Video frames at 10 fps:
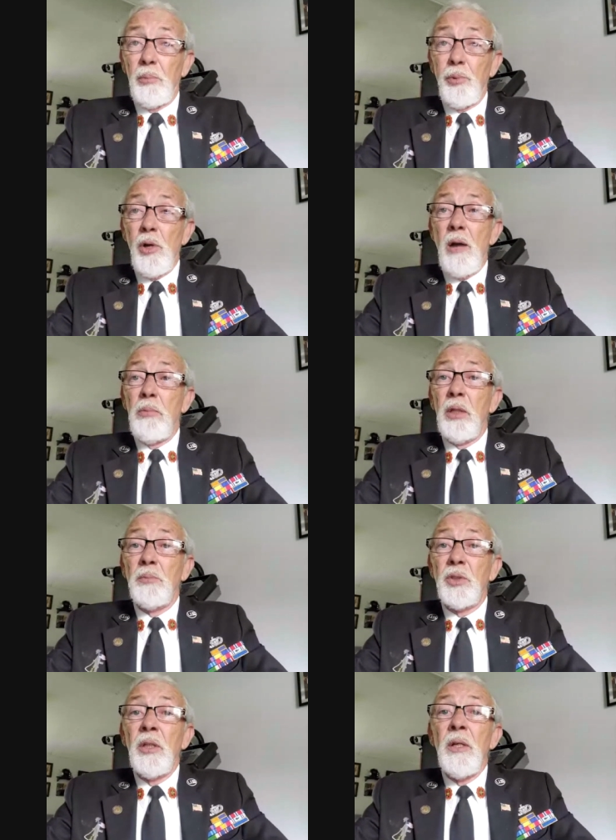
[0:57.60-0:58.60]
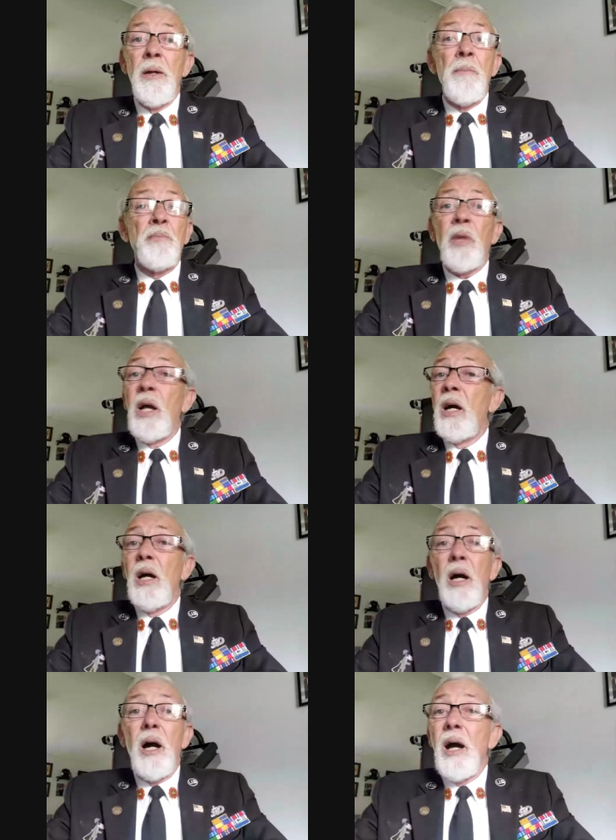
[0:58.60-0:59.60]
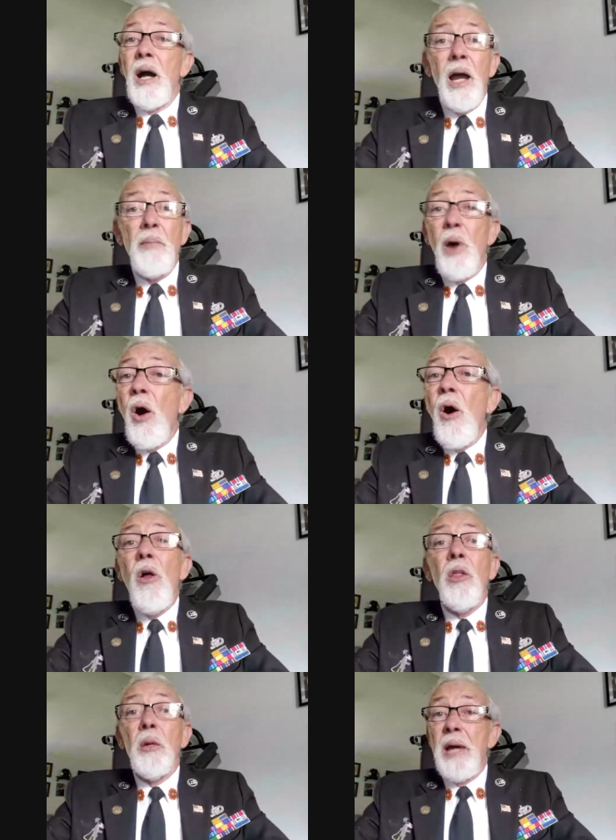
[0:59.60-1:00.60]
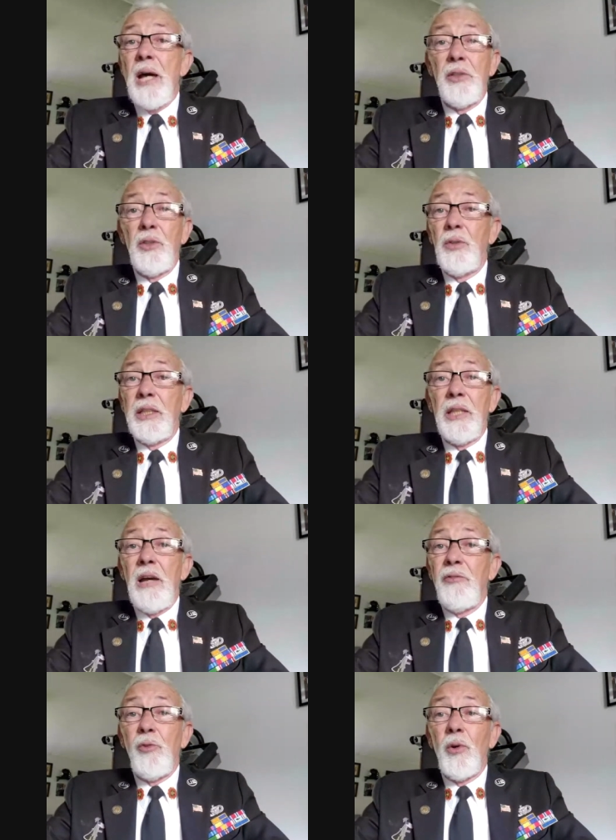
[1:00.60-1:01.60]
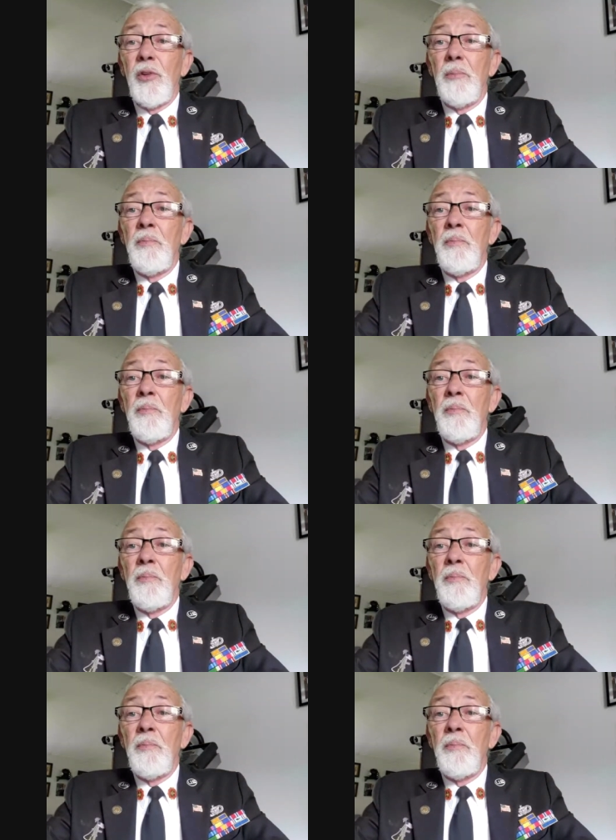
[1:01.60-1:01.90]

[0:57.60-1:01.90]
problems uh, I, I'm all about doing that for them.